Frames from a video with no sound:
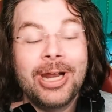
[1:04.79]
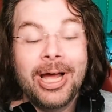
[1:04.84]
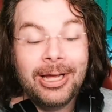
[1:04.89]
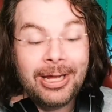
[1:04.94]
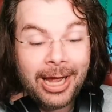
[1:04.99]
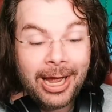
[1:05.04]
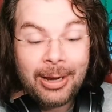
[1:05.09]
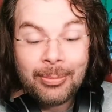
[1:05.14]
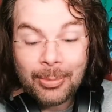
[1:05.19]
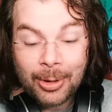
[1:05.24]

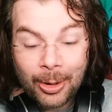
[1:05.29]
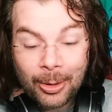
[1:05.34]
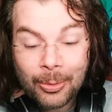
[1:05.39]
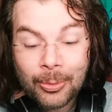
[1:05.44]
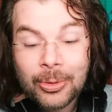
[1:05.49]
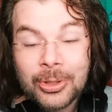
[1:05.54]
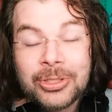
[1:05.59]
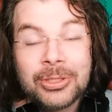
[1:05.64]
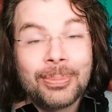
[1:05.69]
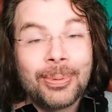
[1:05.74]
I'm
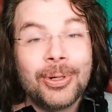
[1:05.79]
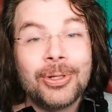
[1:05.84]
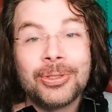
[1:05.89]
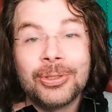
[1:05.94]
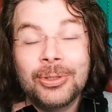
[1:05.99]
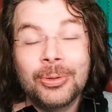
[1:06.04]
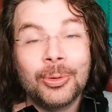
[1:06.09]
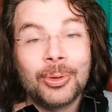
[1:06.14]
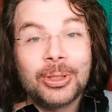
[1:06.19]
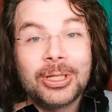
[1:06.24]
always a person
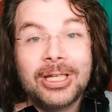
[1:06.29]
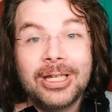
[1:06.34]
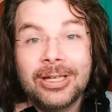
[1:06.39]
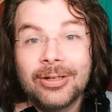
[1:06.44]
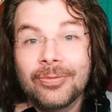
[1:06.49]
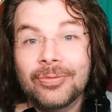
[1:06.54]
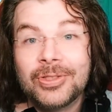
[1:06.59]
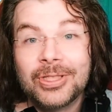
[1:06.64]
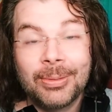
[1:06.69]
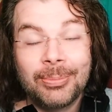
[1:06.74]
who will
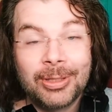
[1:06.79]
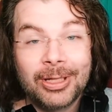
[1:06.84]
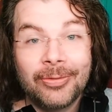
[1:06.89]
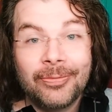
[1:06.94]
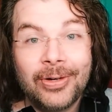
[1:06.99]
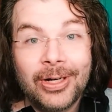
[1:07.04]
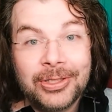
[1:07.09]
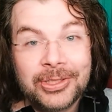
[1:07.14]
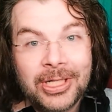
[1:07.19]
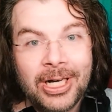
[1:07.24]
give something a
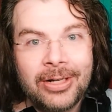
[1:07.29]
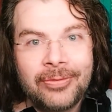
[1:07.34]
fair shot.